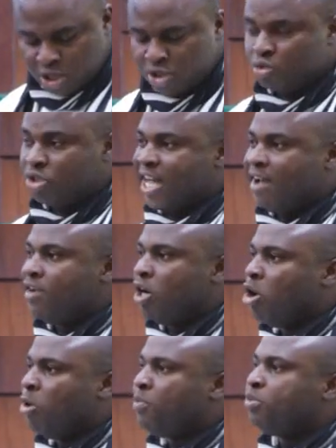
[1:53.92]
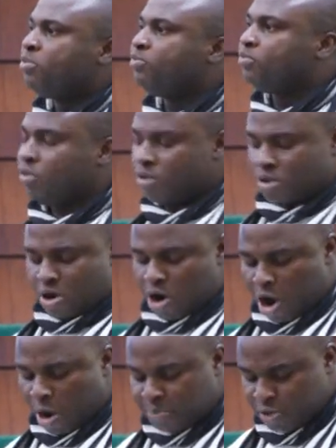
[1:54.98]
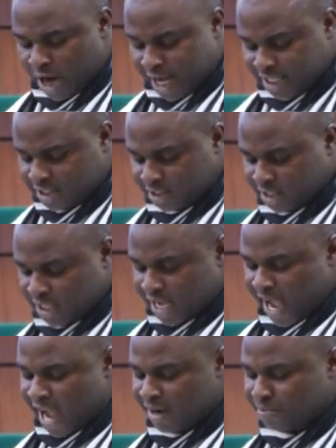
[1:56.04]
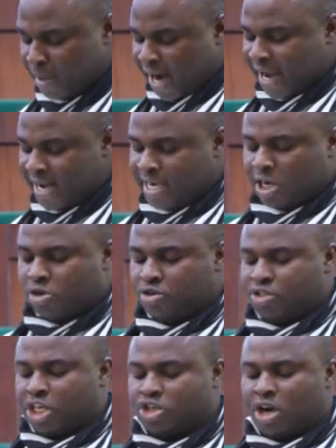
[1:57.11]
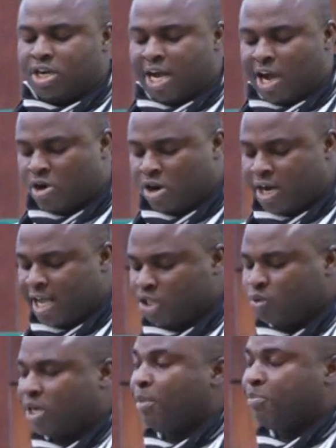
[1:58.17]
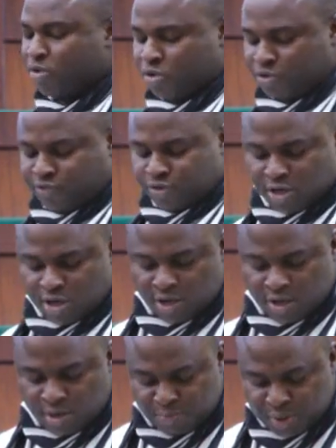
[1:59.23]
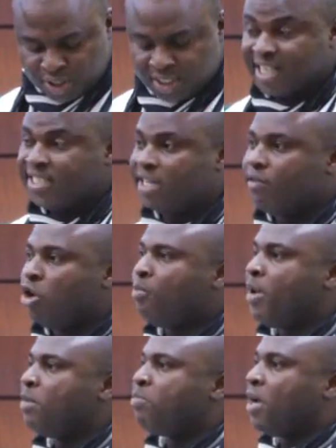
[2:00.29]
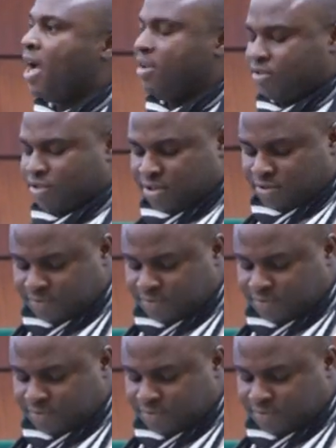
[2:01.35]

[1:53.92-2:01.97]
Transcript: to develop, operate, and market the concession in accordance with approved business development plans.